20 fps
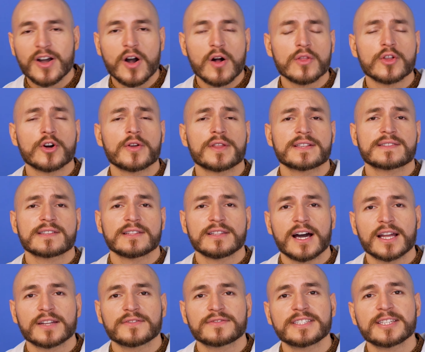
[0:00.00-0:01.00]
Although there's a
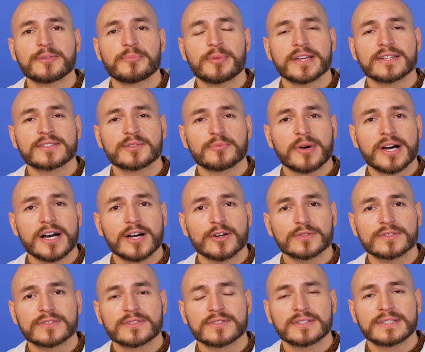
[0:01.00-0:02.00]
lot of debate
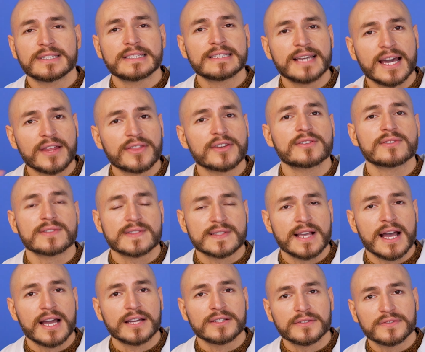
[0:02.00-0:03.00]
about the ethical
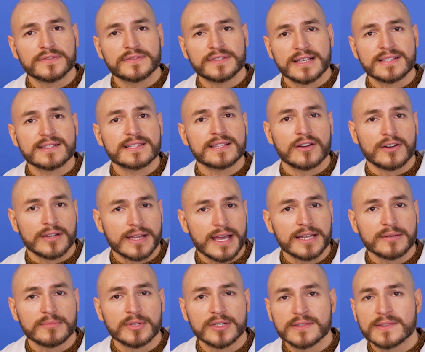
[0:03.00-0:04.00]
side of testing on
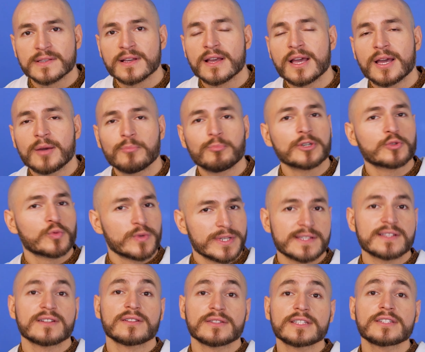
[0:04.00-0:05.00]
animals, but we
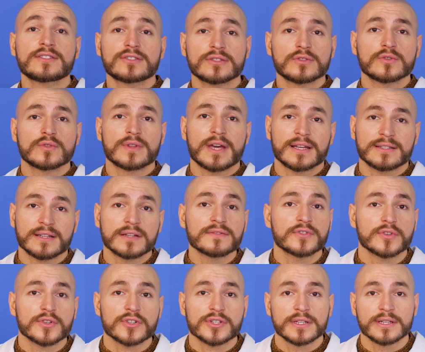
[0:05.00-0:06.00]
still need to do that,
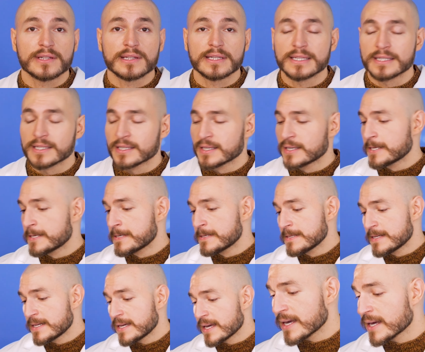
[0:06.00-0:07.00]
unfortunately.
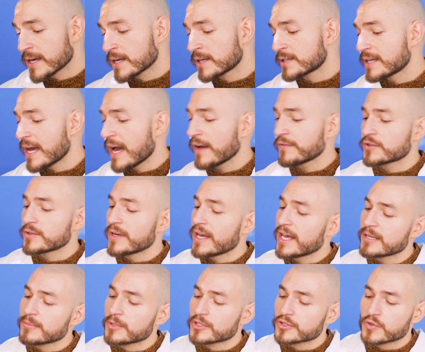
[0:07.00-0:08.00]
And after
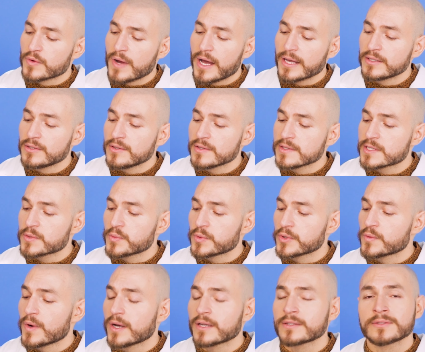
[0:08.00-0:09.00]
animal trials,
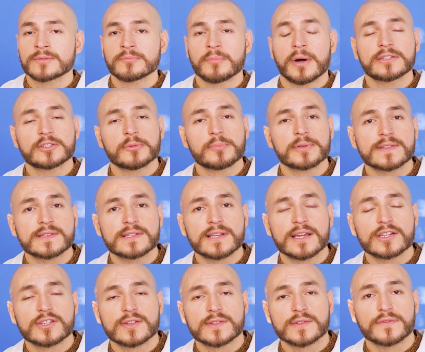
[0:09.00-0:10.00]
we run multiple
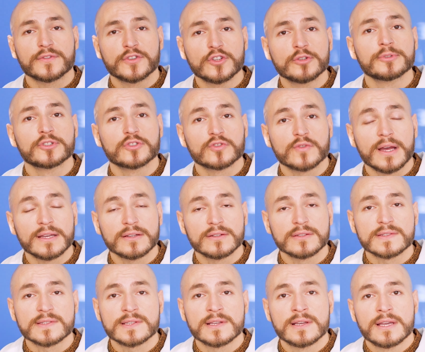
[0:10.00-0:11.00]
stages of human
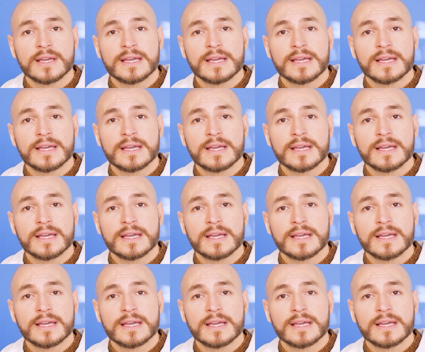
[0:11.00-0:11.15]
trials,